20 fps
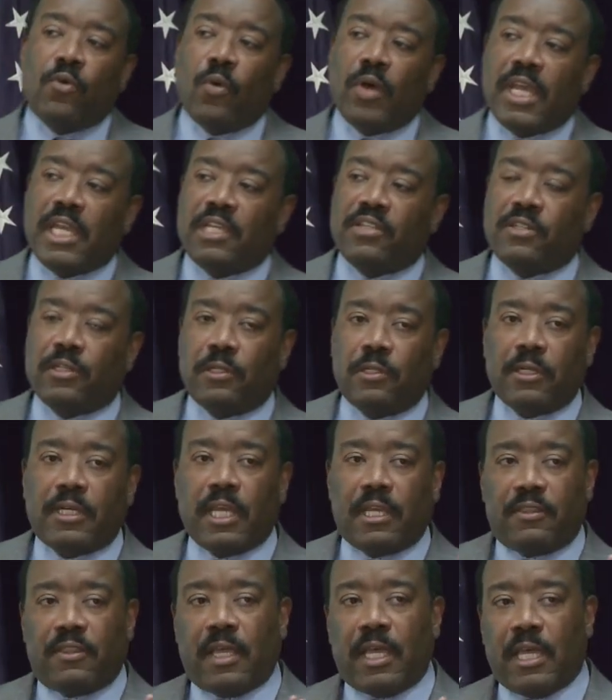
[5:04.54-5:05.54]
ways to look
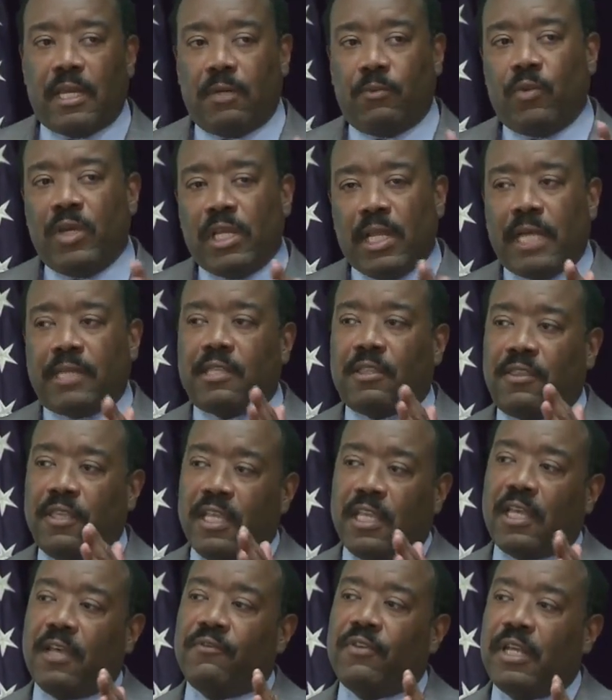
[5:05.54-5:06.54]
at that, and we like to
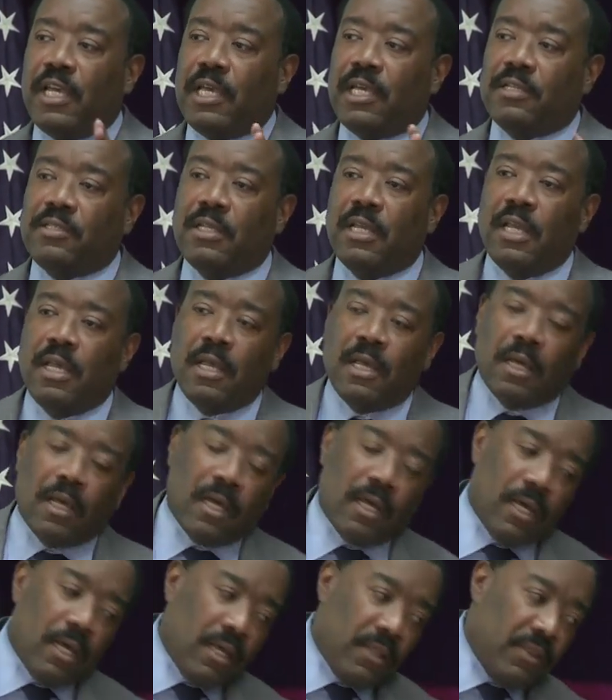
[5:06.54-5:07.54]
think of it as
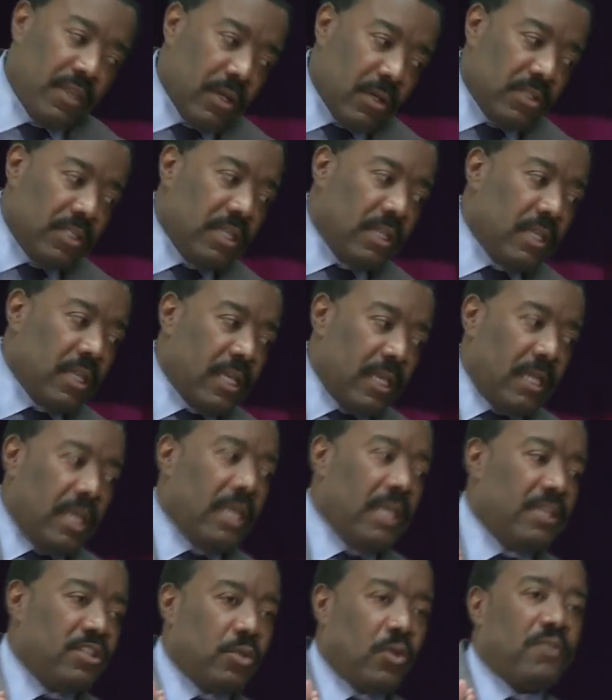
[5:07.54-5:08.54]
uh, there's a,
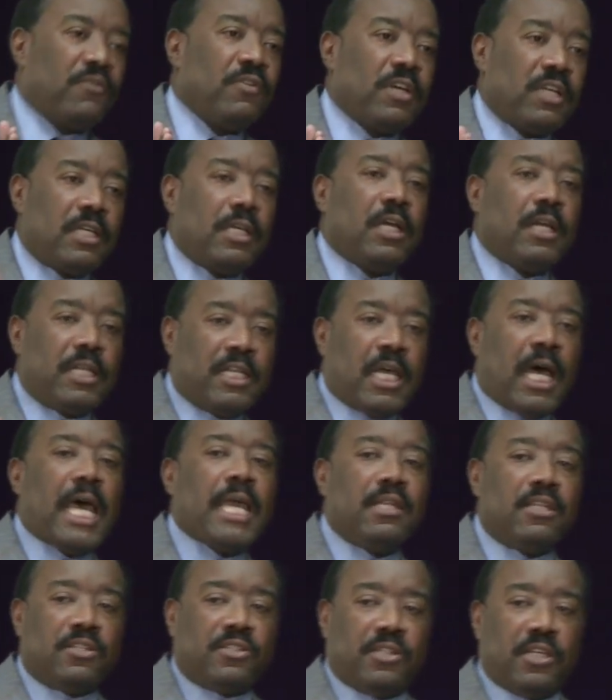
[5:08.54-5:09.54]
a, a, sort of a, a,
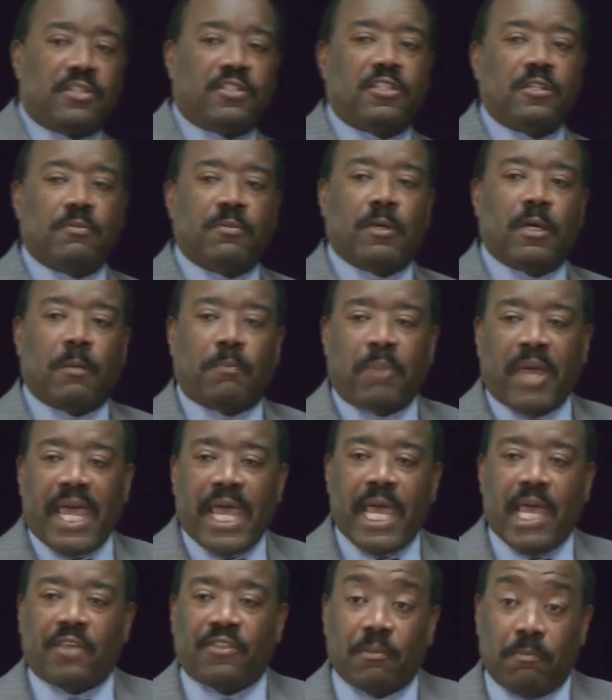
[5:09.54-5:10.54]
guidance system, a
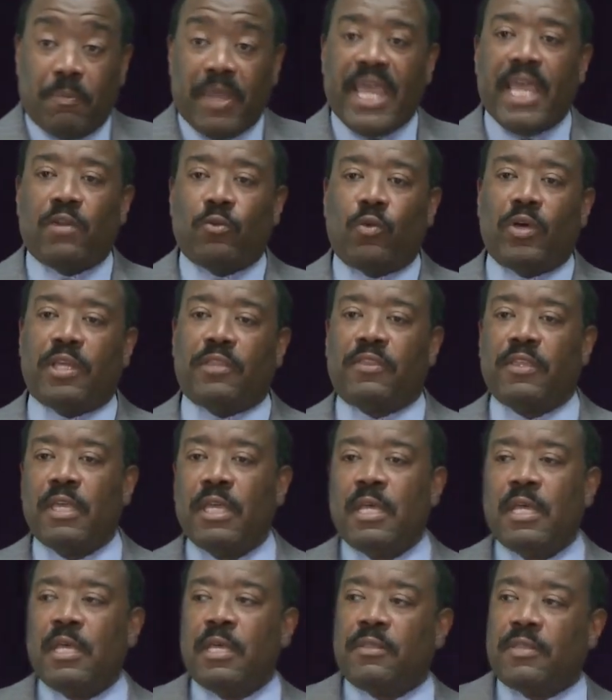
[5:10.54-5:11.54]
path, a bandwidth
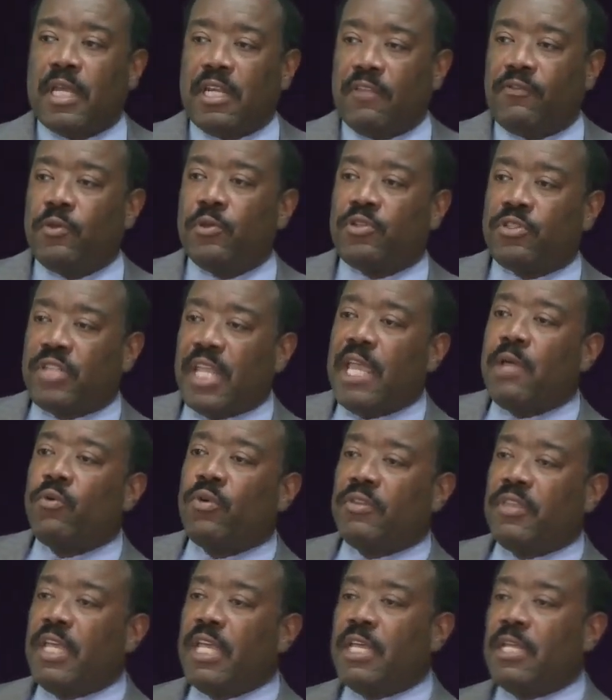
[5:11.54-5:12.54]
that if you stay
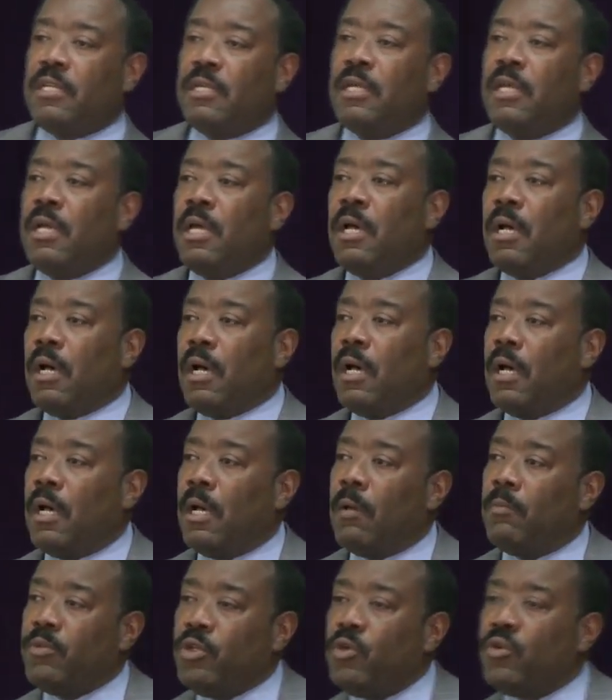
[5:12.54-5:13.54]
within,
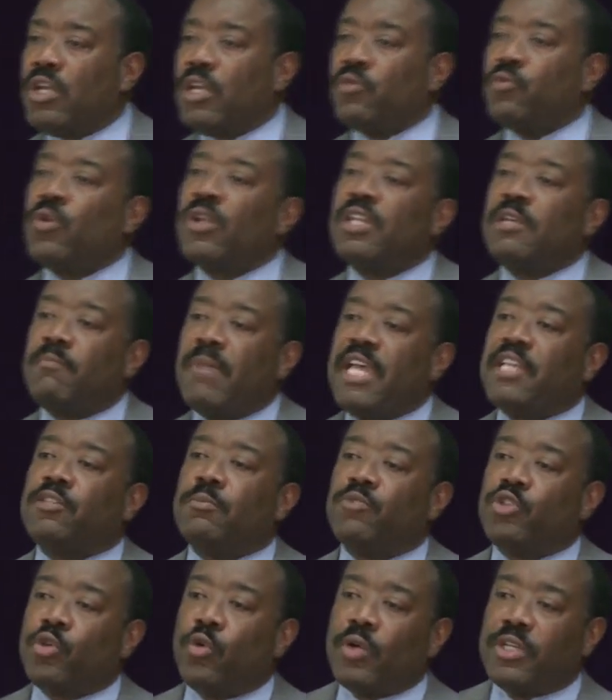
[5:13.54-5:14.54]
um, you can really make
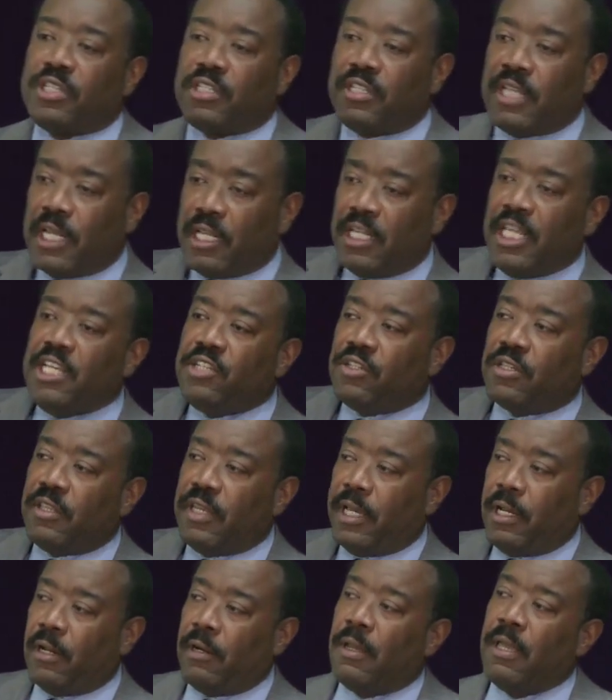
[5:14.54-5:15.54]
some choices that lead you
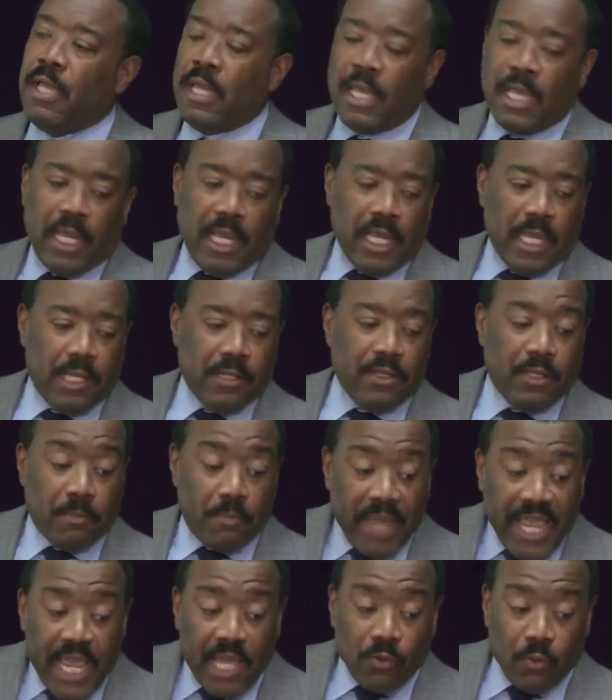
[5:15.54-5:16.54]
there. And the
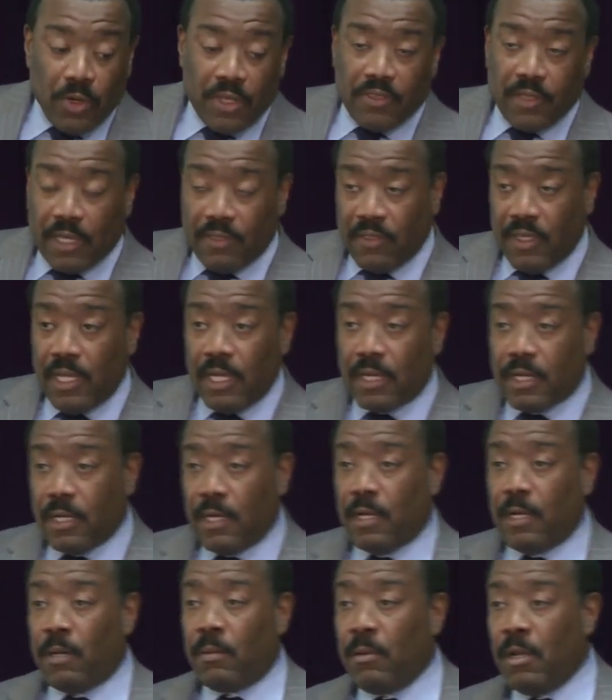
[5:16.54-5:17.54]
bandwidth, I think,
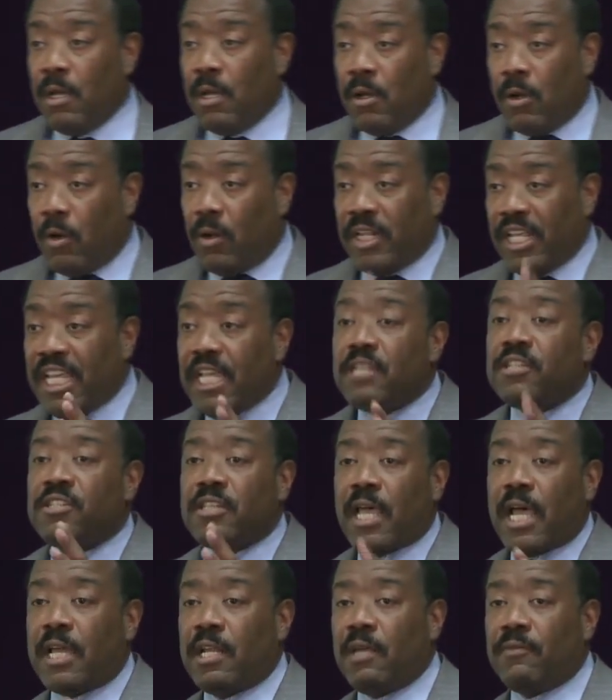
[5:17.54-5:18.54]
uh, on the
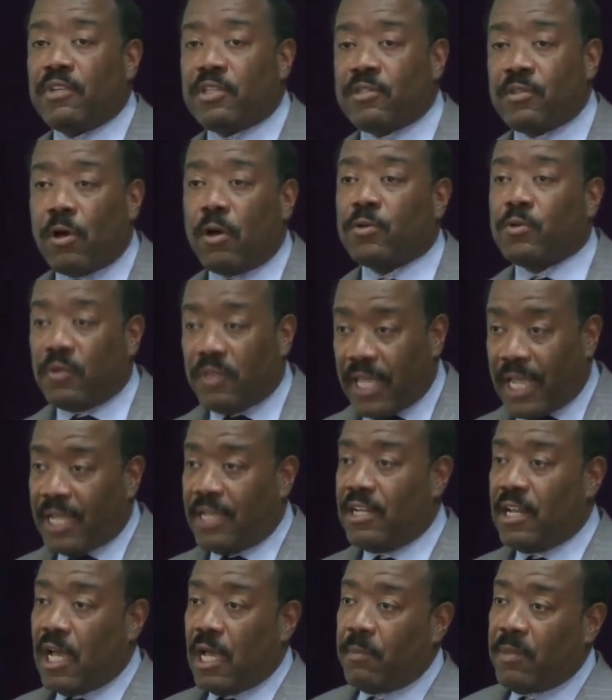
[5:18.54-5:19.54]
inside of it starts with
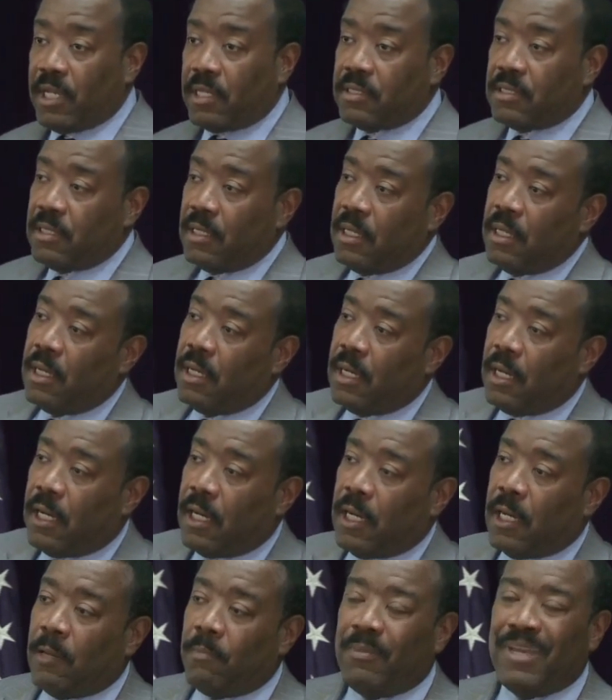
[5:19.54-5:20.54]
economics.
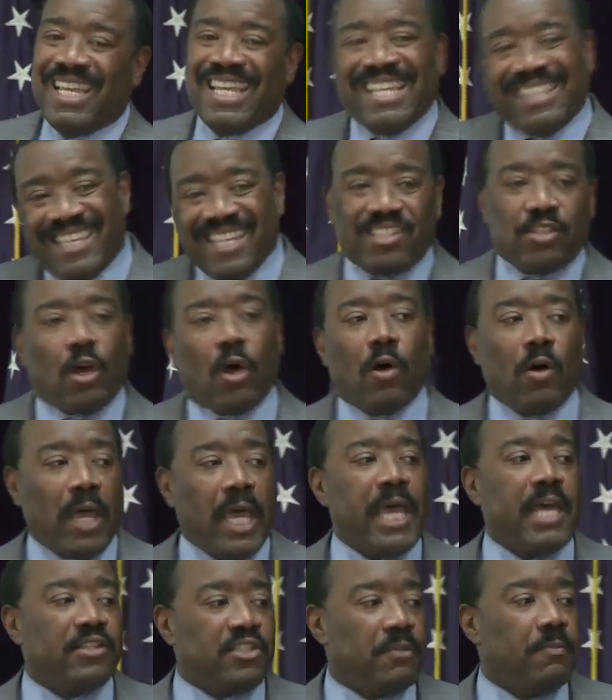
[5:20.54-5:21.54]
Um, this all
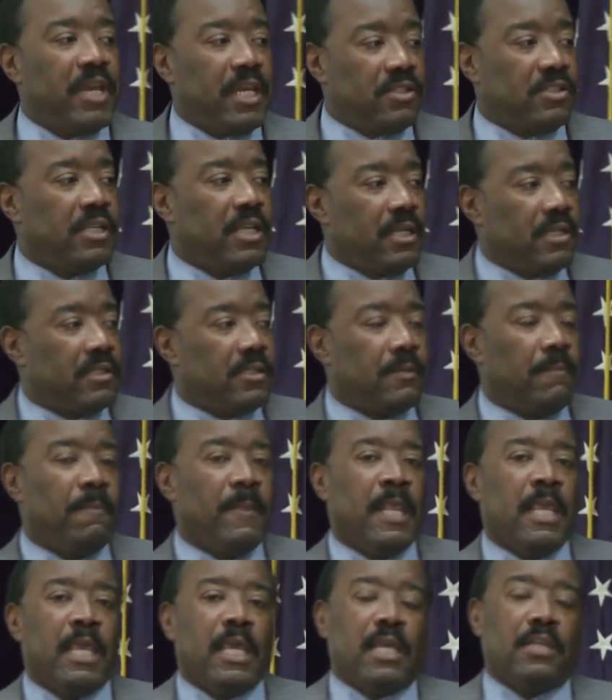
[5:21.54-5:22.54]
has to make sense.
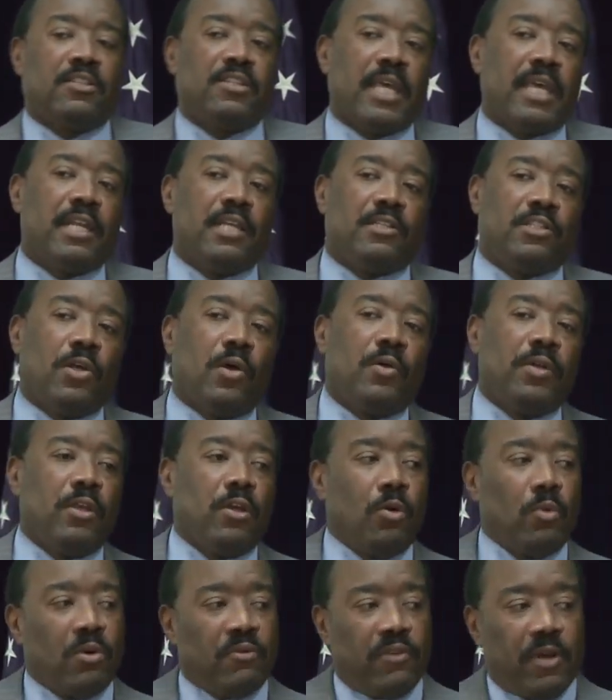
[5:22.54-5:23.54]
In San
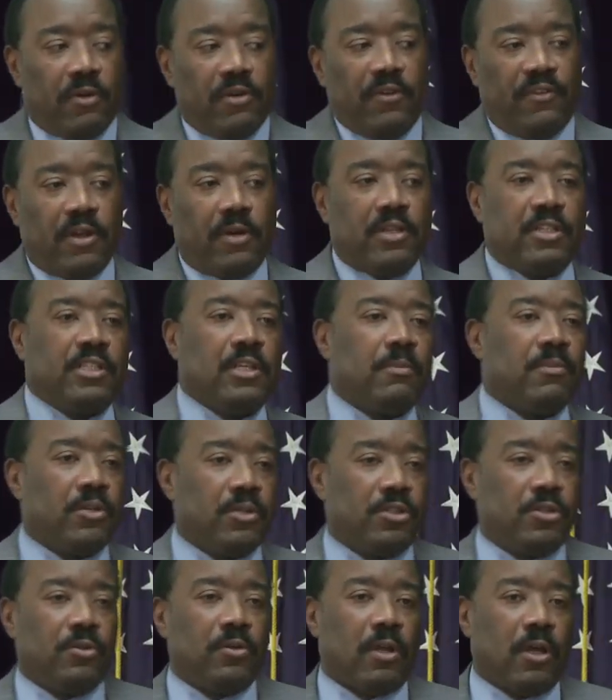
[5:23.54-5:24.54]
Antonio, we're very, very similar
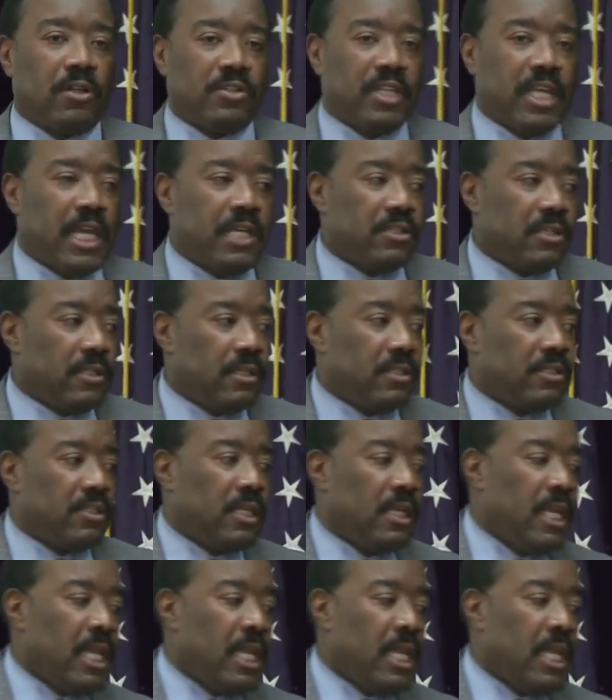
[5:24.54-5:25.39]
to Los Angeles